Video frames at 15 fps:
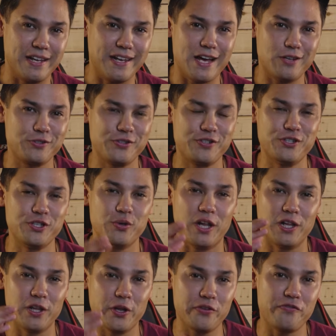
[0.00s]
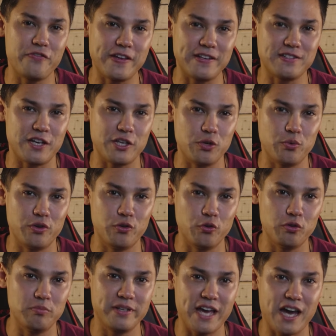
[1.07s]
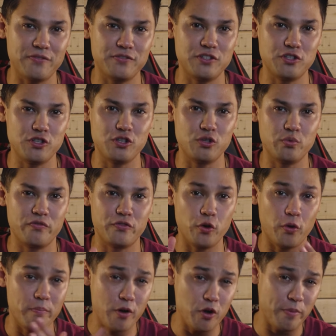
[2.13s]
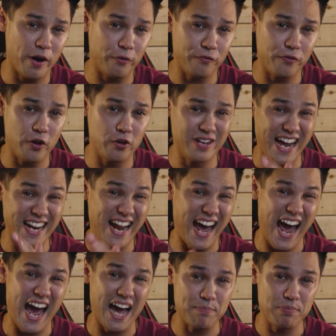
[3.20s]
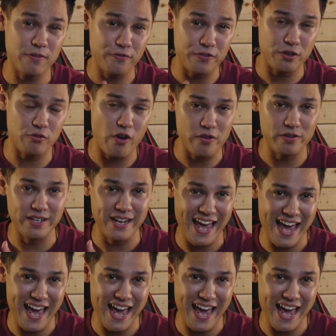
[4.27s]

allows you to do a lot of things that you would normally have to do with your mobile phone and app for the Ronin